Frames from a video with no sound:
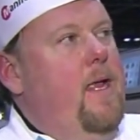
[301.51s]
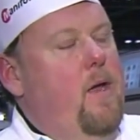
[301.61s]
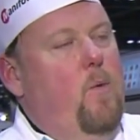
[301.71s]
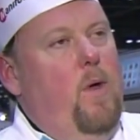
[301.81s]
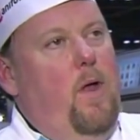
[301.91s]

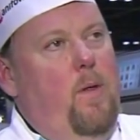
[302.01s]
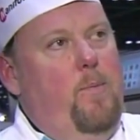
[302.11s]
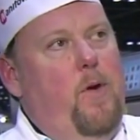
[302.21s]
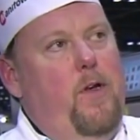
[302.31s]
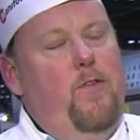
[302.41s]
It will
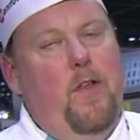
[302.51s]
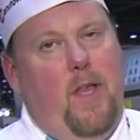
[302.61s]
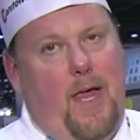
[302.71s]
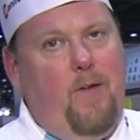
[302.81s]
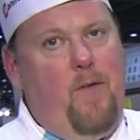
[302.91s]
produce a
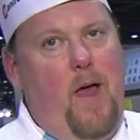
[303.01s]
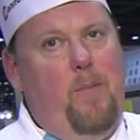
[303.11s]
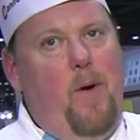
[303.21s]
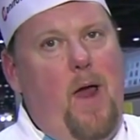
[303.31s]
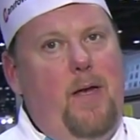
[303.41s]
like
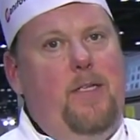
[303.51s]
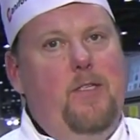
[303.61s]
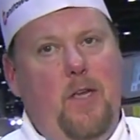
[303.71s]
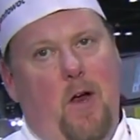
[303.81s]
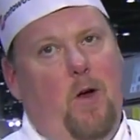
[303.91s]
fried product
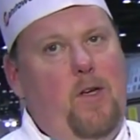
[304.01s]
using our